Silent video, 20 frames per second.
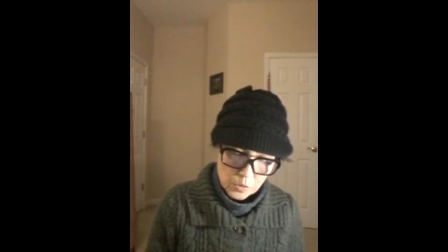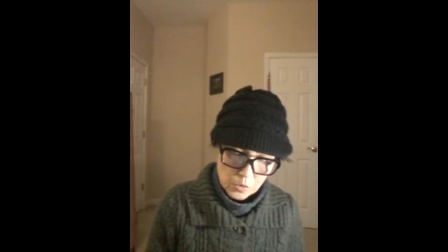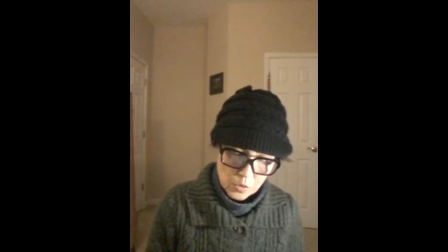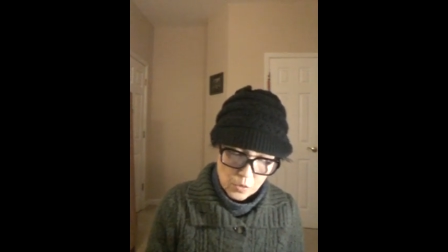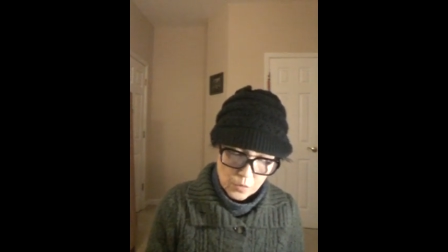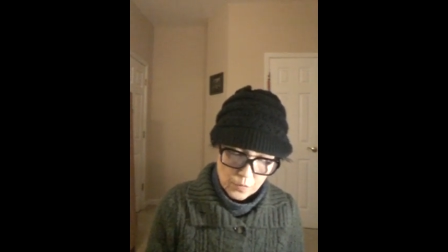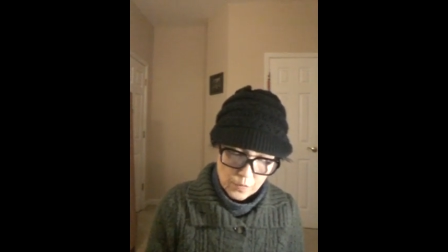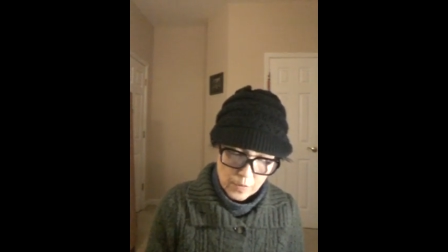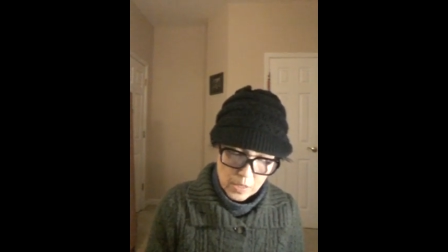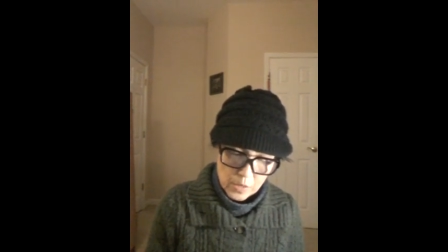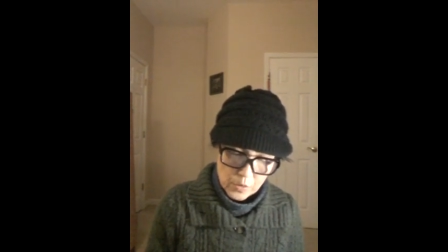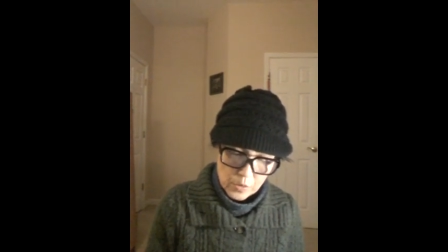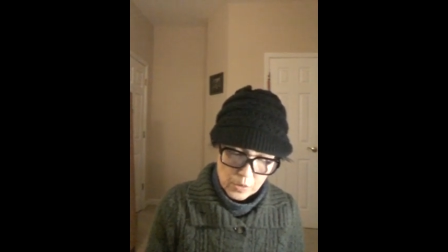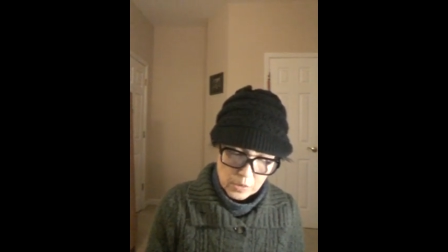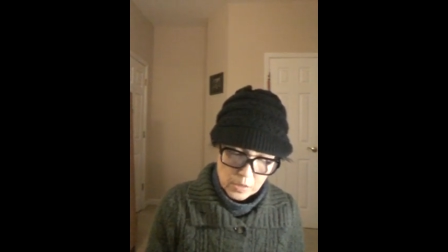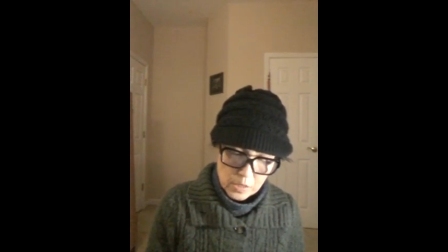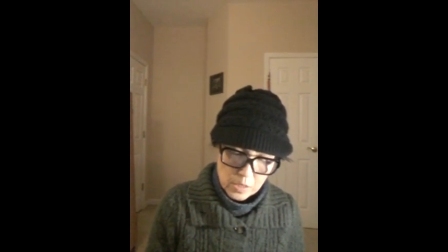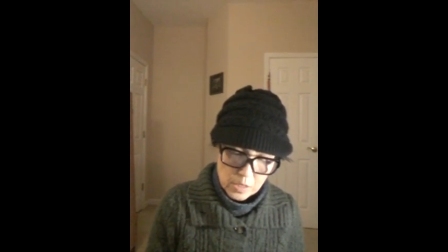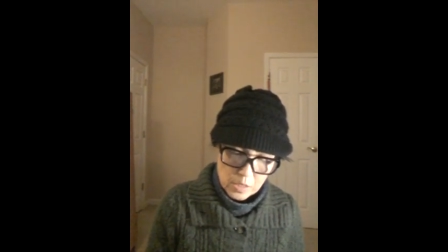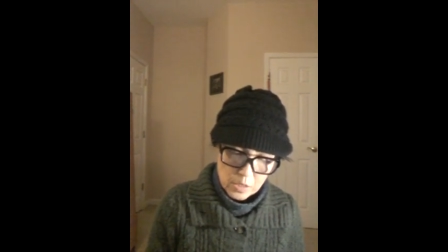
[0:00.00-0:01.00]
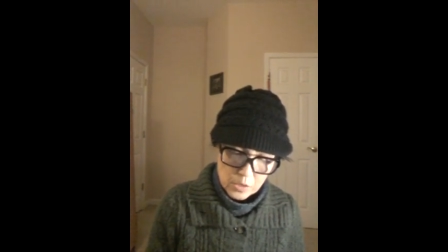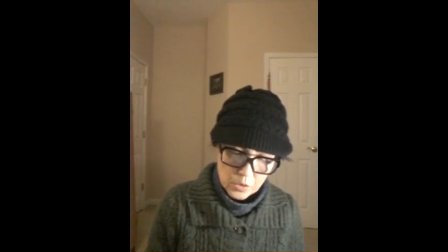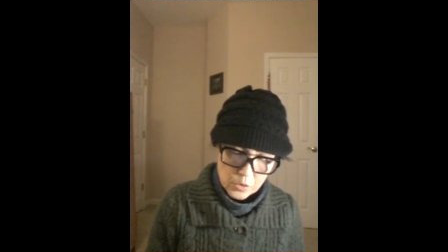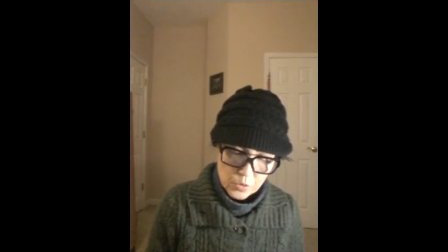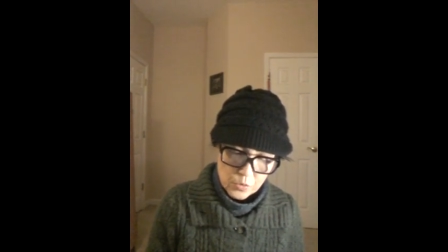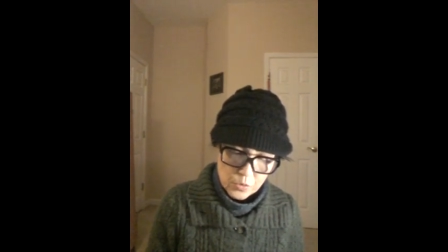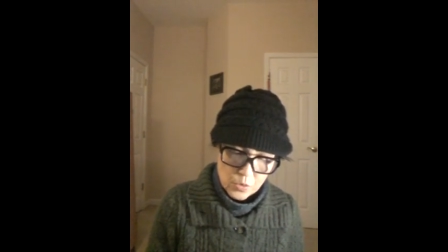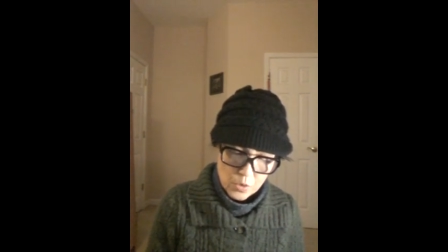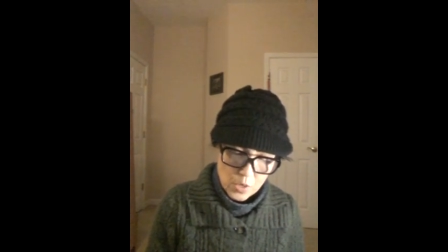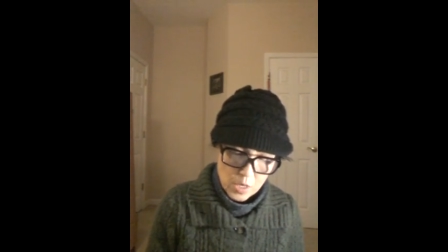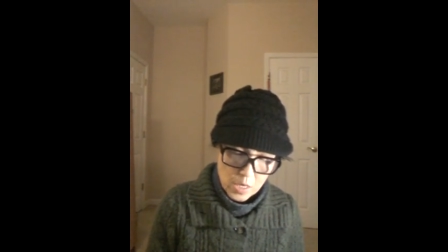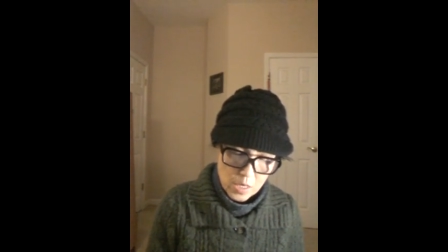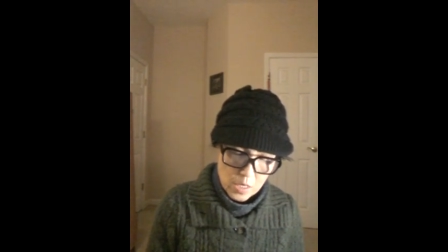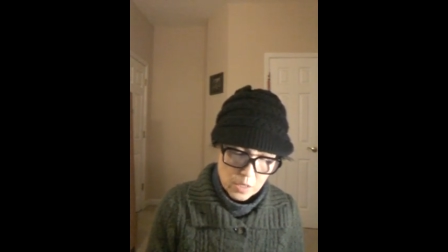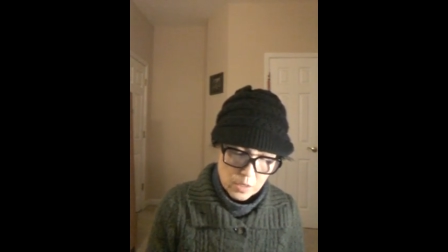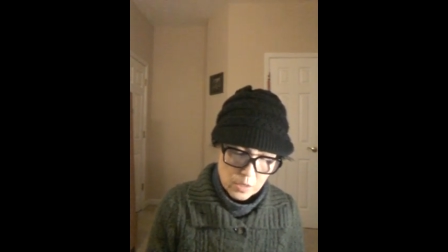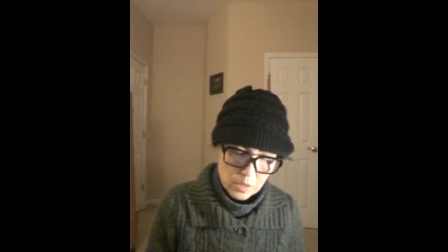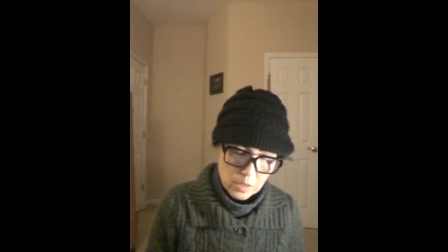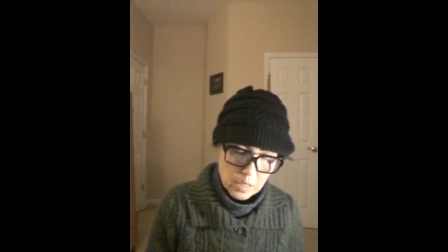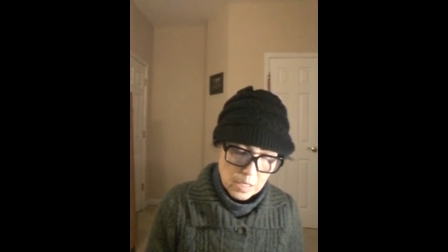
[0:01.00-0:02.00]
so very dear to your
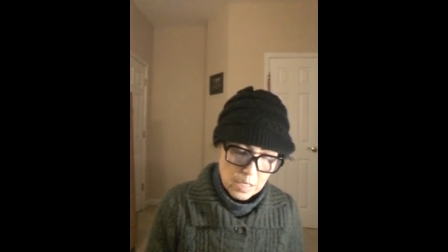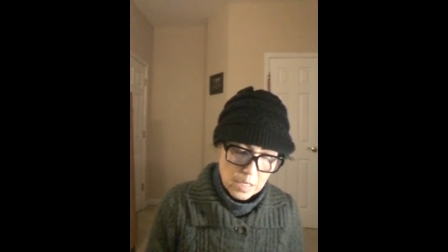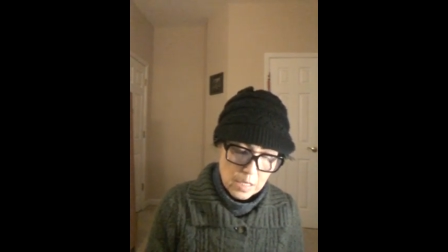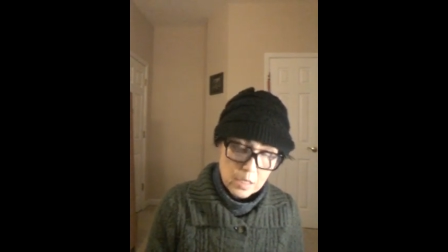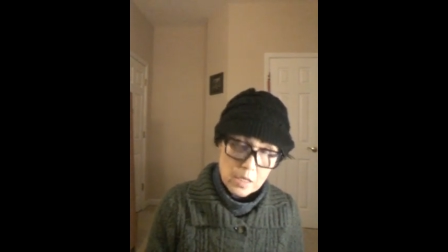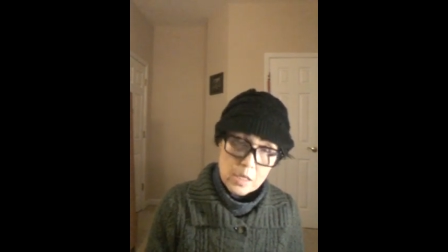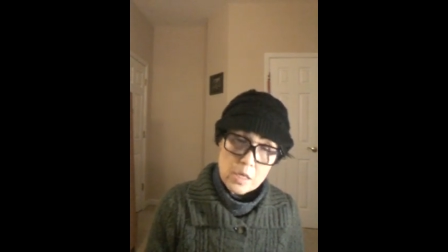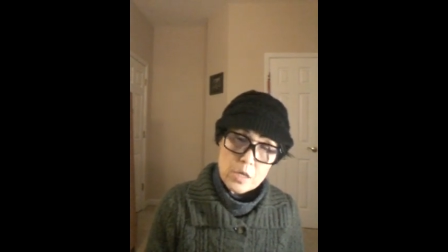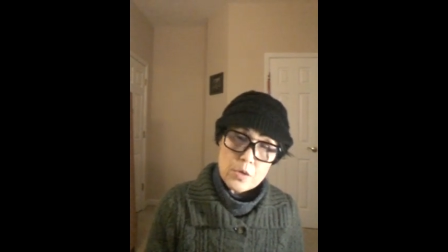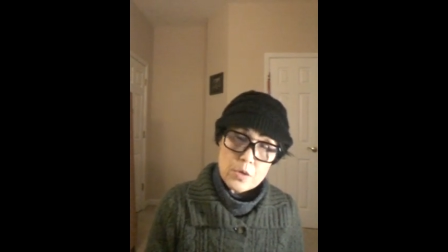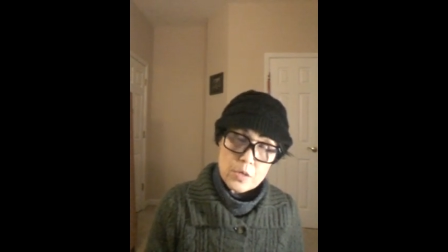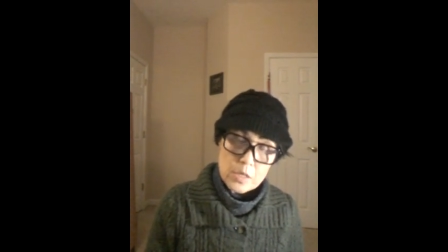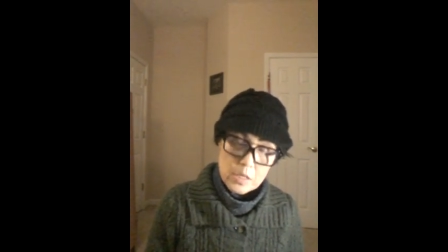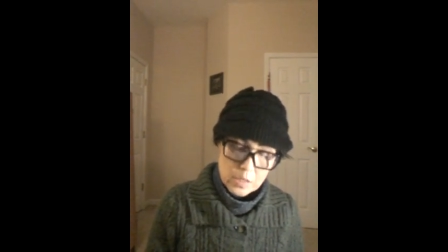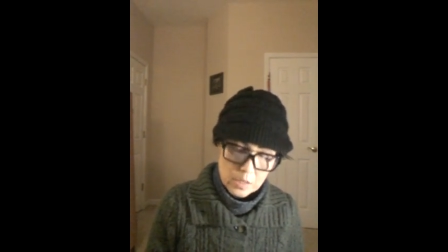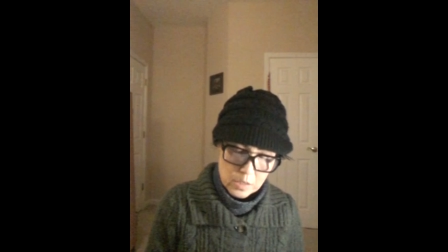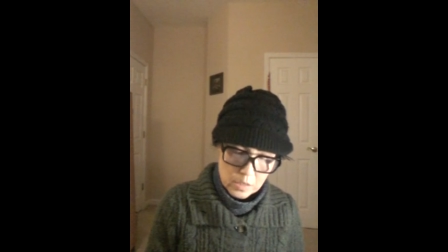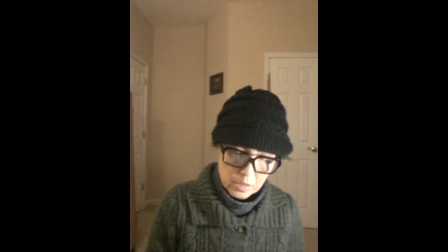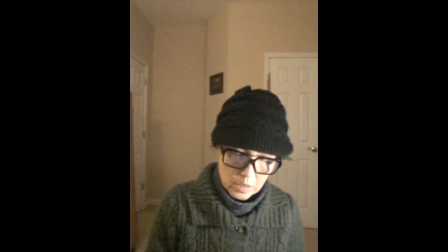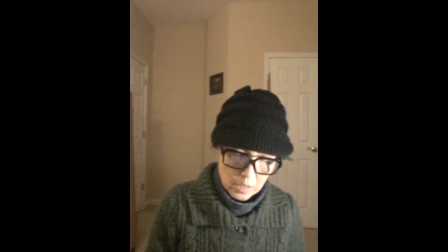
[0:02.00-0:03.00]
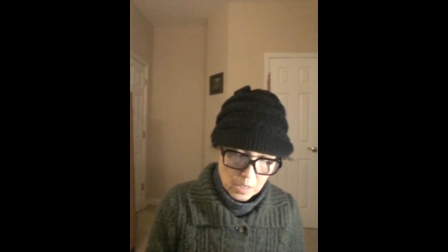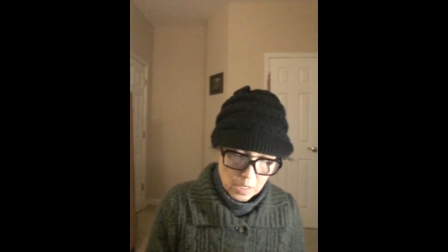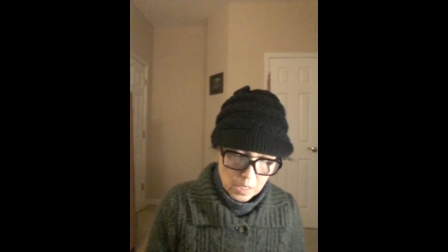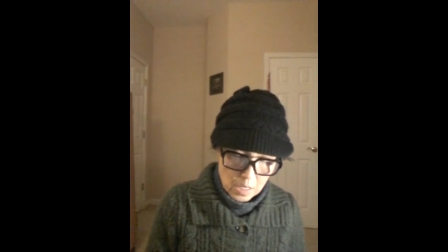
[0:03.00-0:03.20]
heart, courage.